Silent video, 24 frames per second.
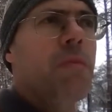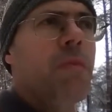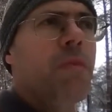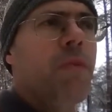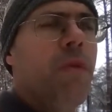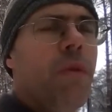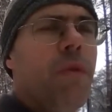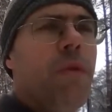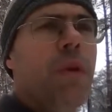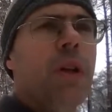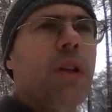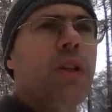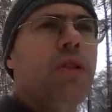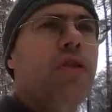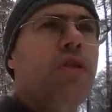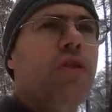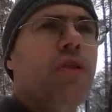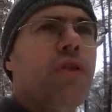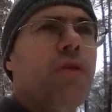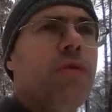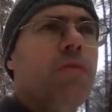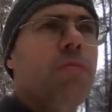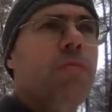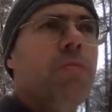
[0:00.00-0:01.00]
for
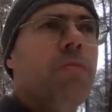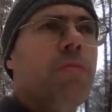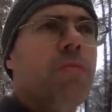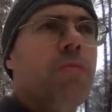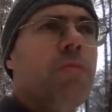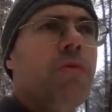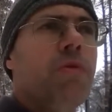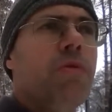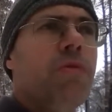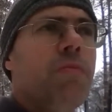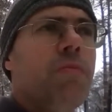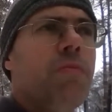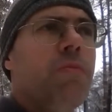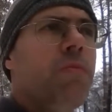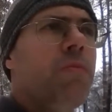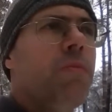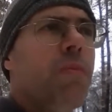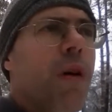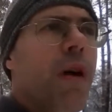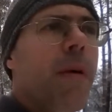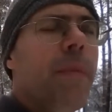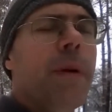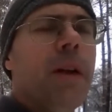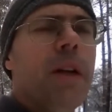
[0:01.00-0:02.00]
which
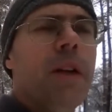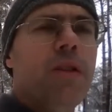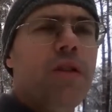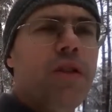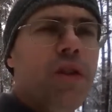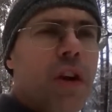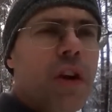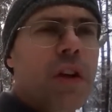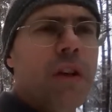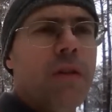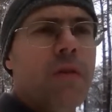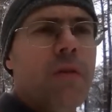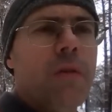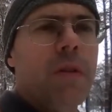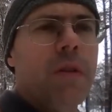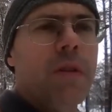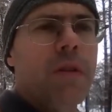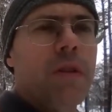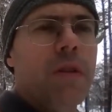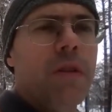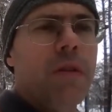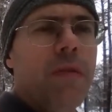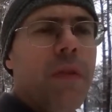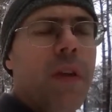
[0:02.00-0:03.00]
prominent chairs were
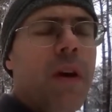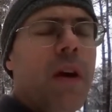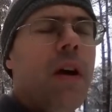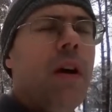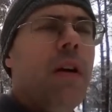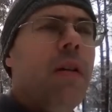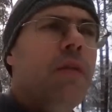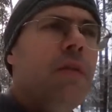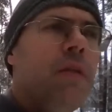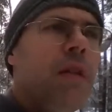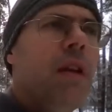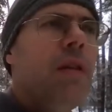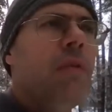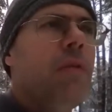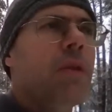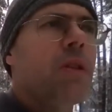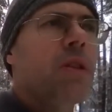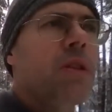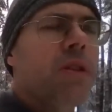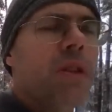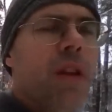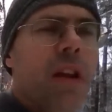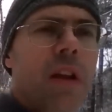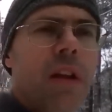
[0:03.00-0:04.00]
reserved, they would
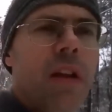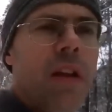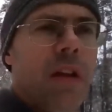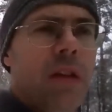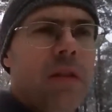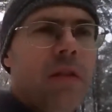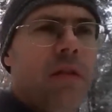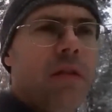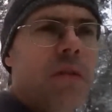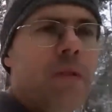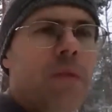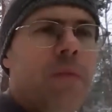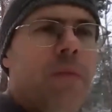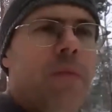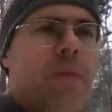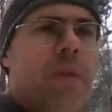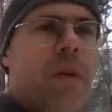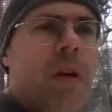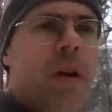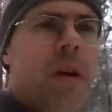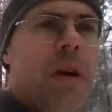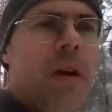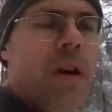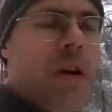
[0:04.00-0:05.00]
stay there too.
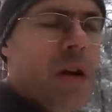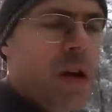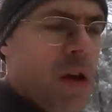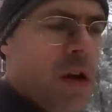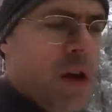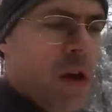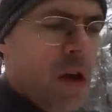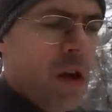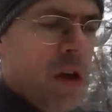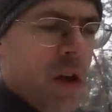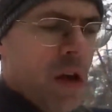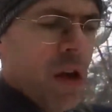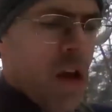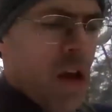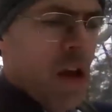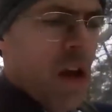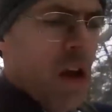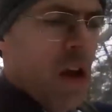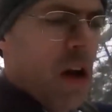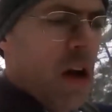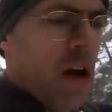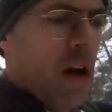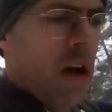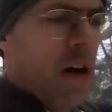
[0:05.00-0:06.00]

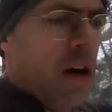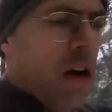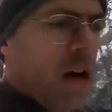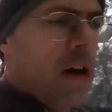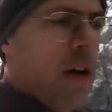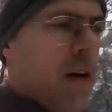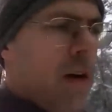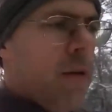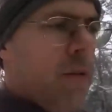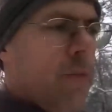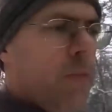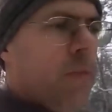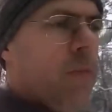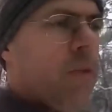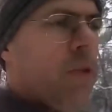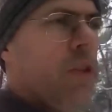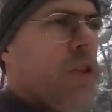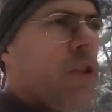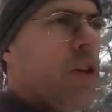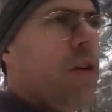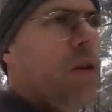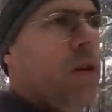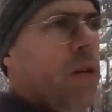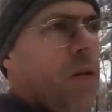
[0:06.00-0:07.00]
Uh,
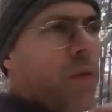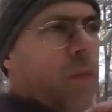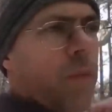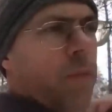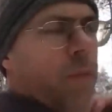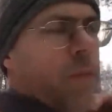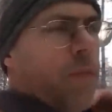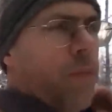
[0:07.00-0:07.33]
so